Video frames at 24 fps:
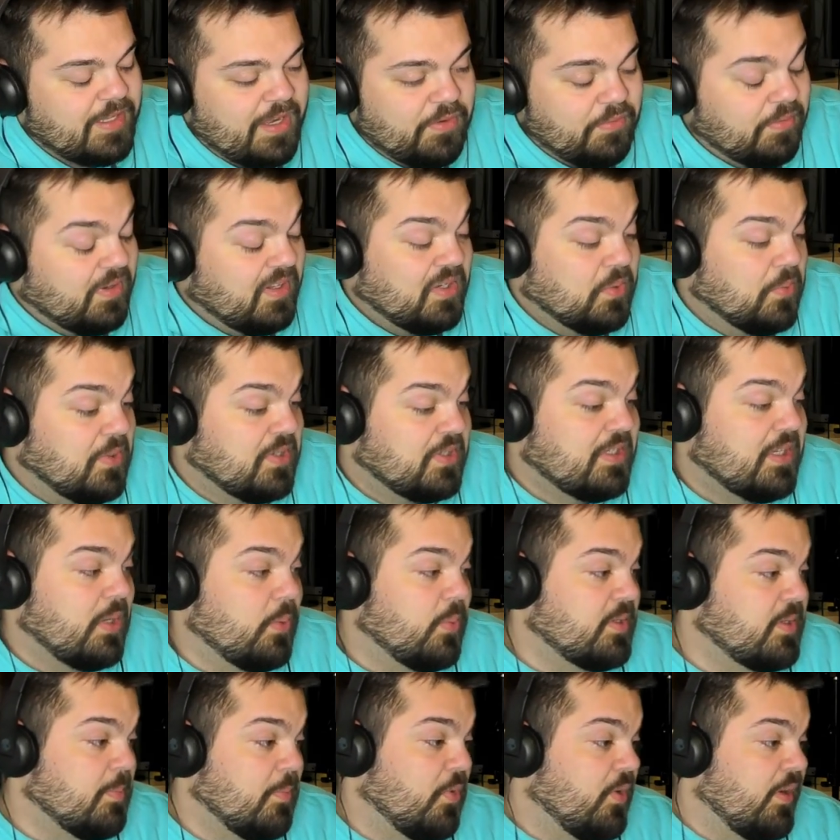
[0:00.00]
I really wish there
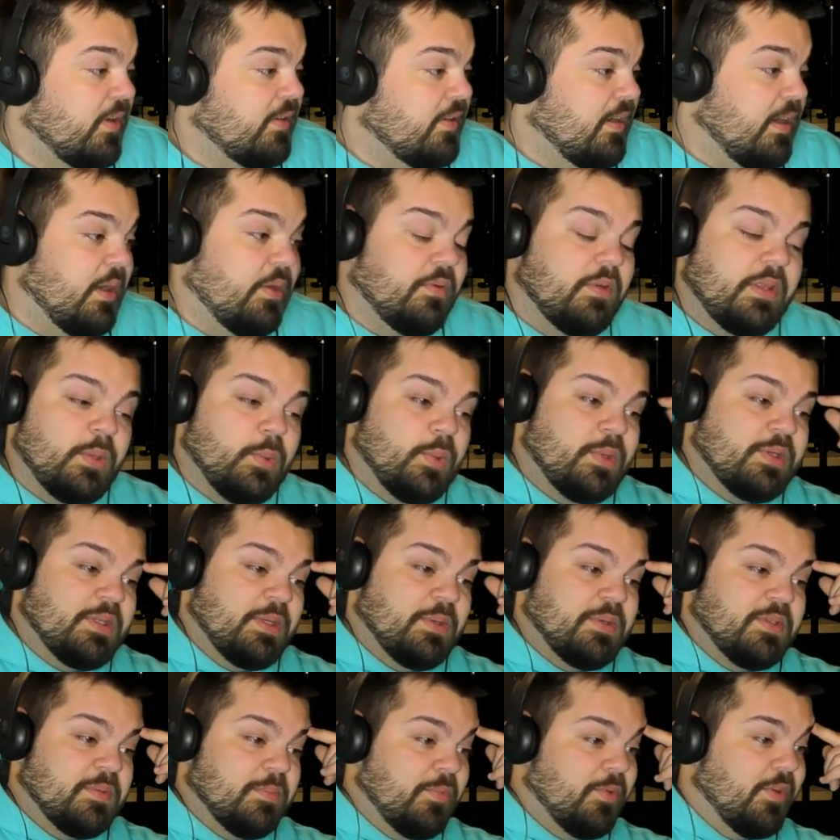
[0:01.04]
was more.
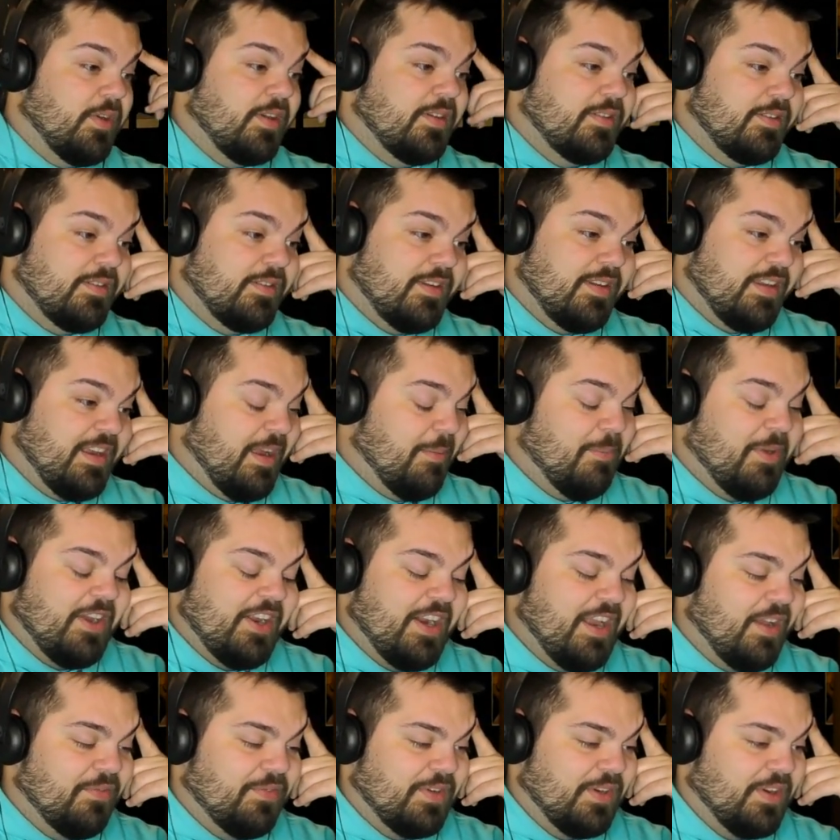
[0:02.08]
I
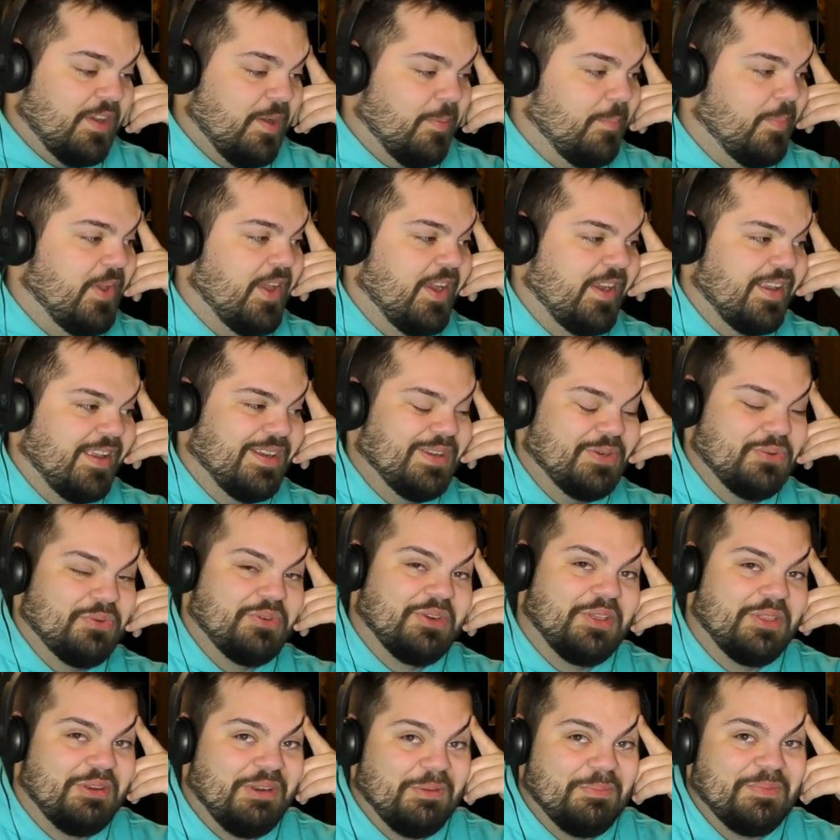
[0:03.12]
might have to come back and do
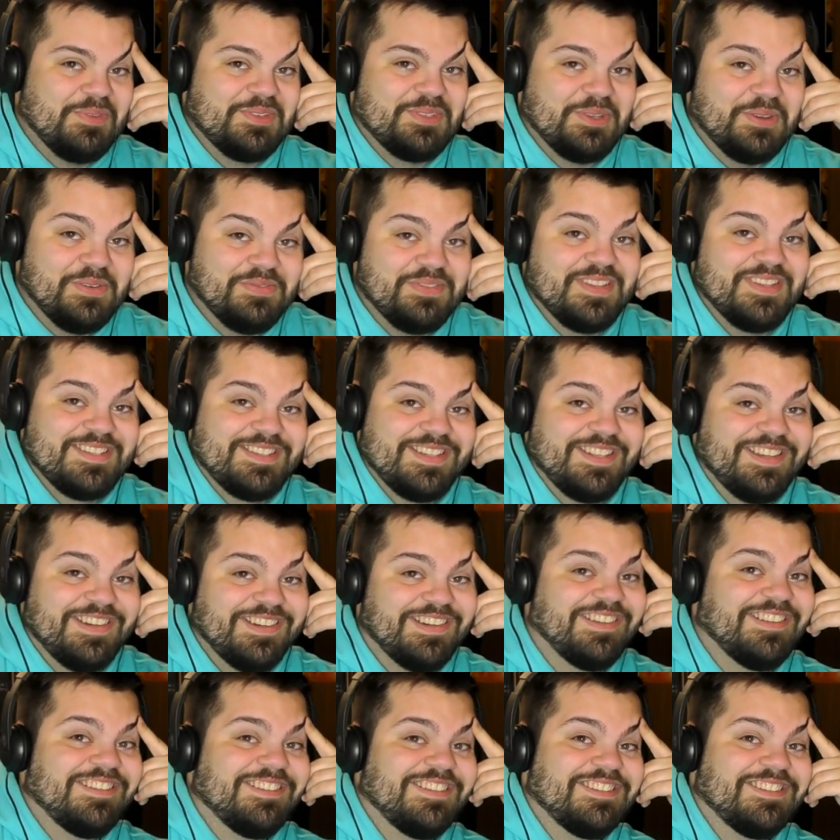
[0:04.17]
another episode of this later.